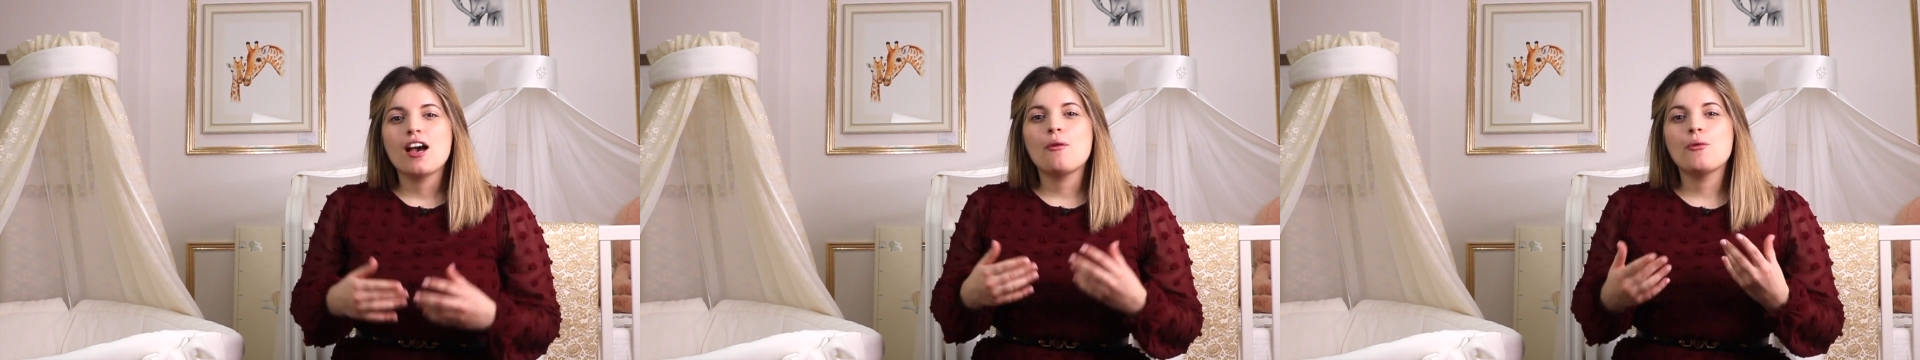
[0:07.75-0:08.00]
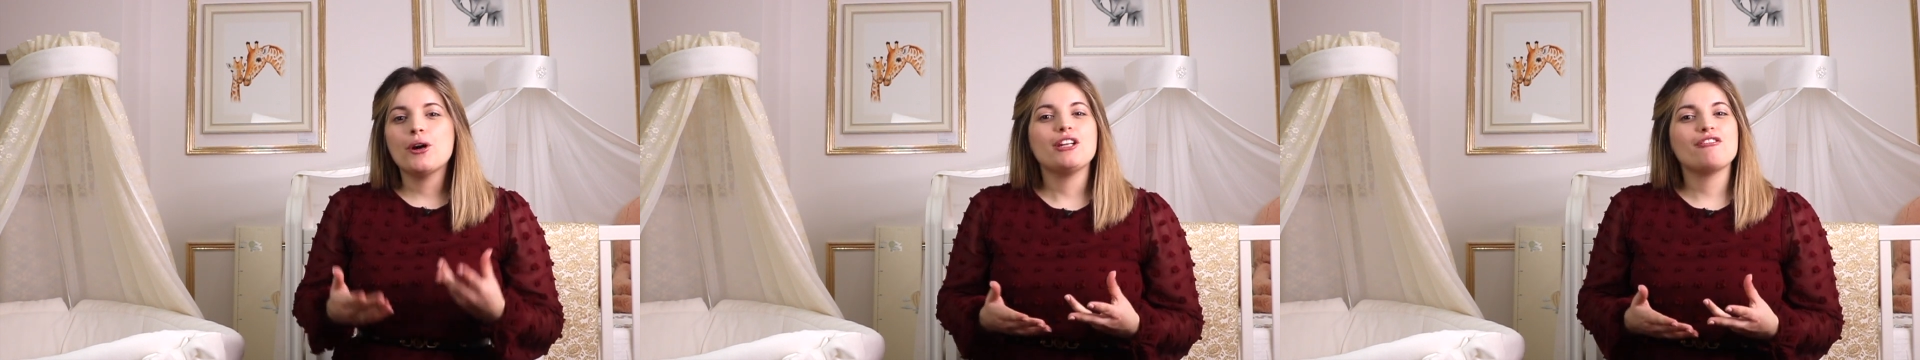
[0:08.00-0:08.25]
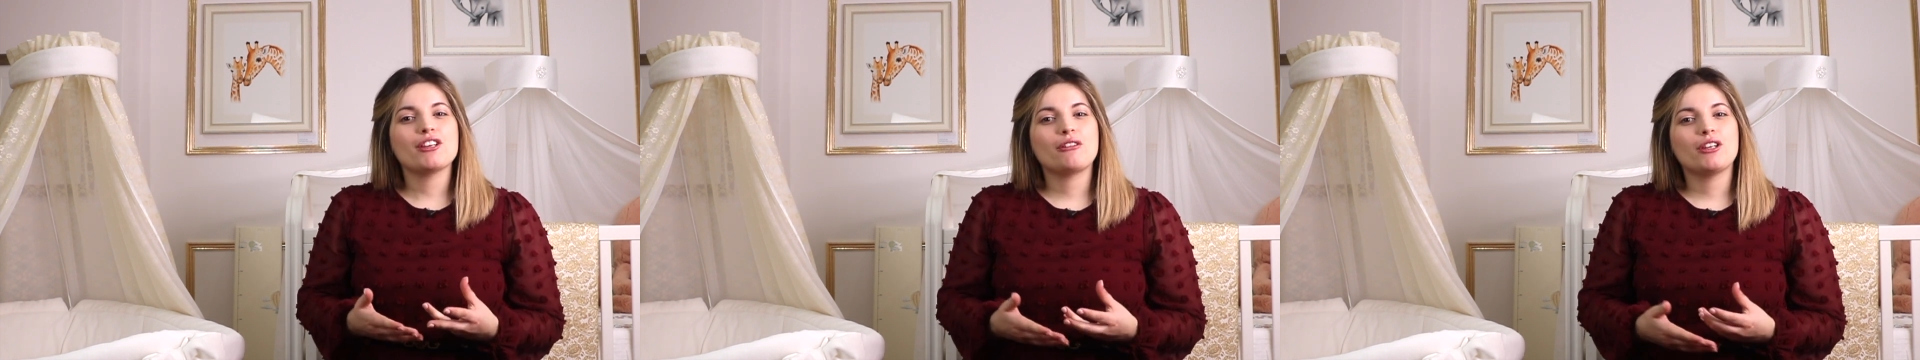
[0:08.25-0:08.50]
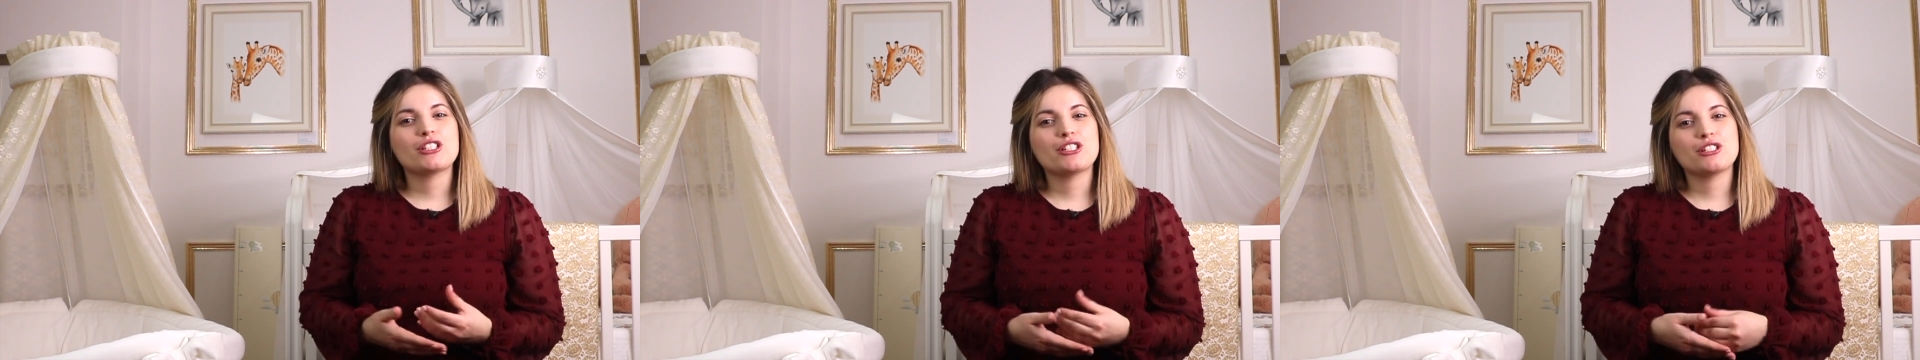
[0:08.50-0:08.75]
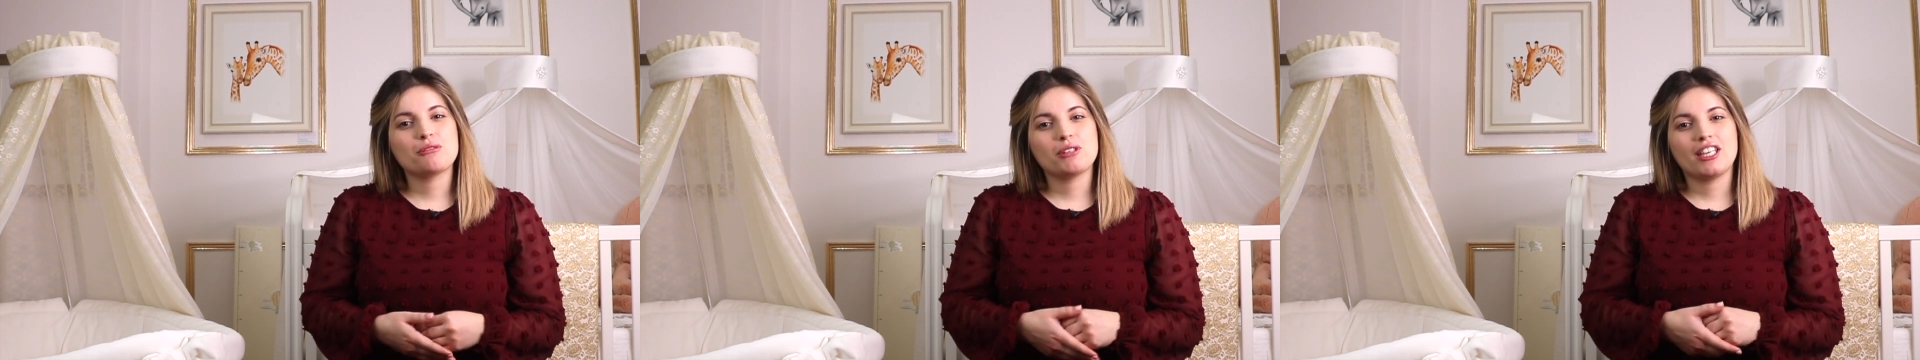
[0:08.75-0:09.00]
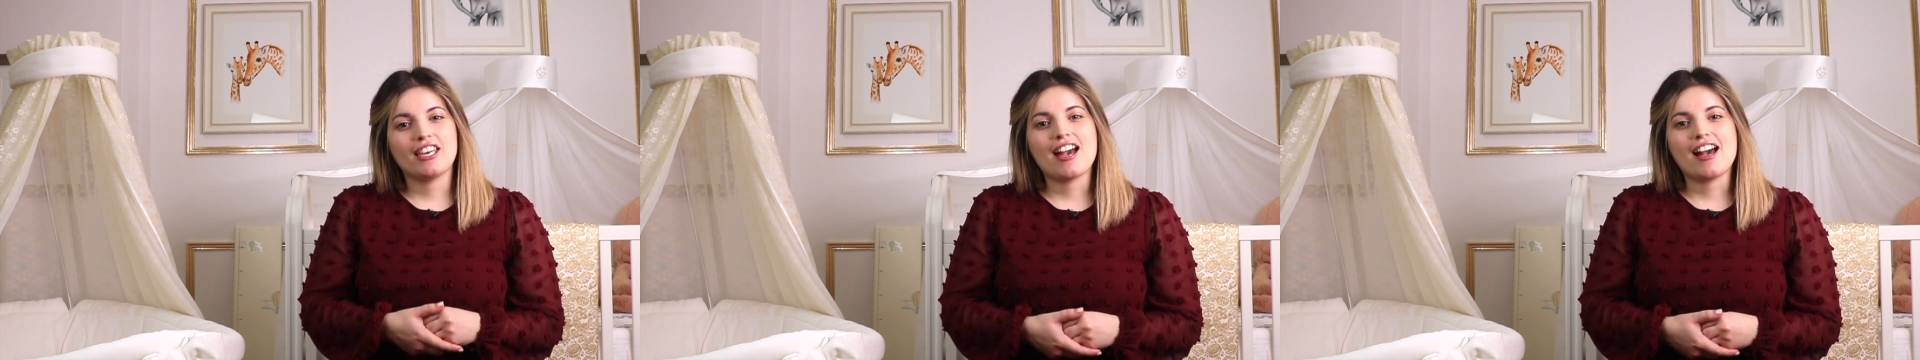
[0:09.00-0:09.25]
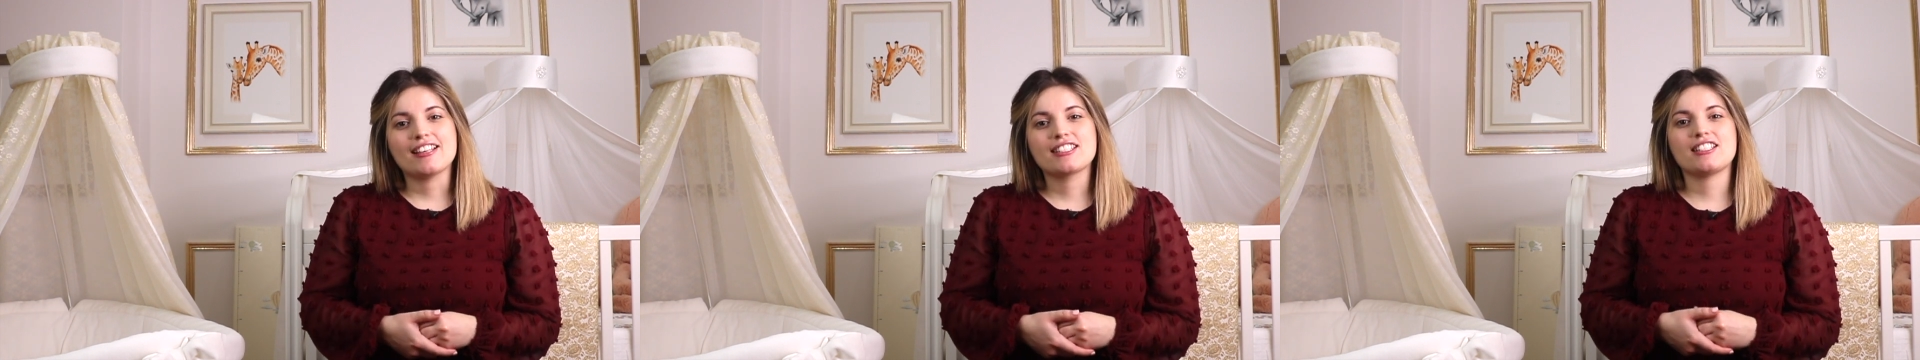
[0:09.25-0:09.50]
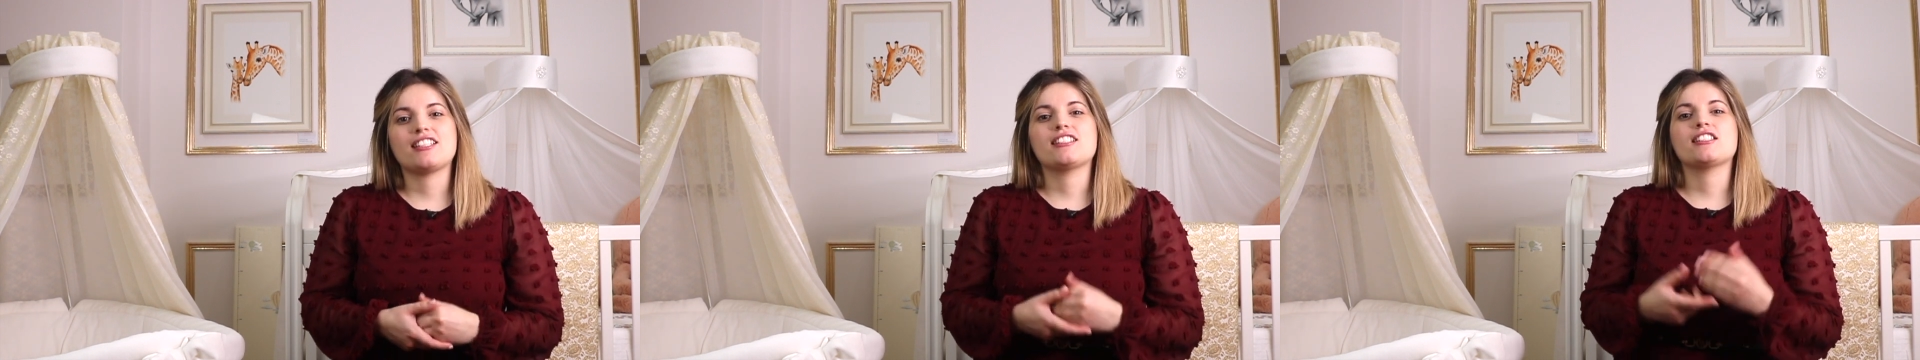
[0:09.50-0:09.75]
One of the questions we get
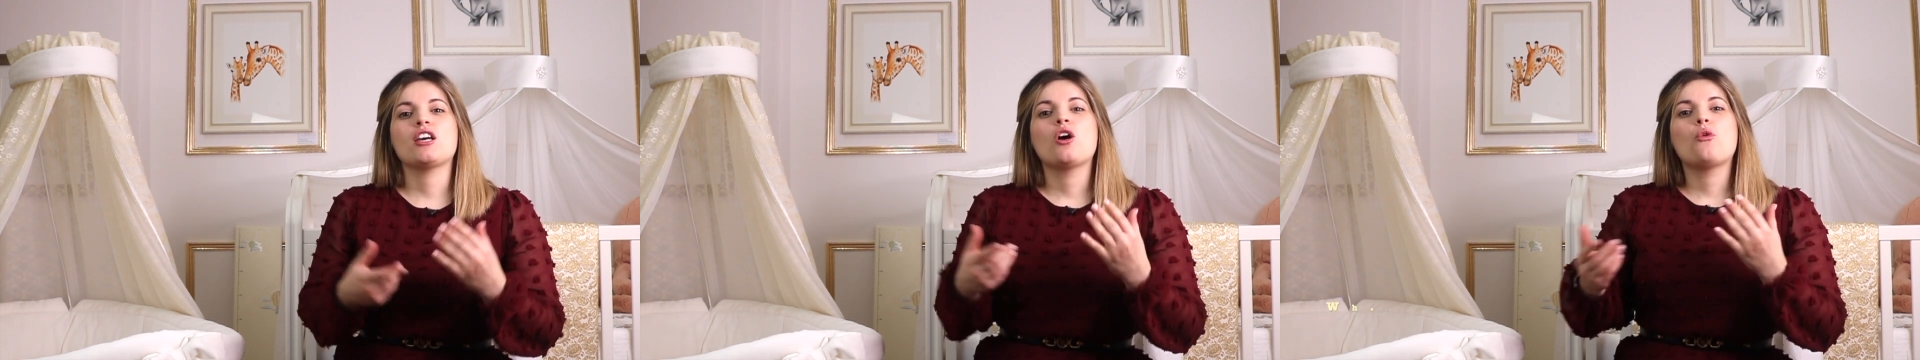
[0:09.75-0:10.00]
asked is,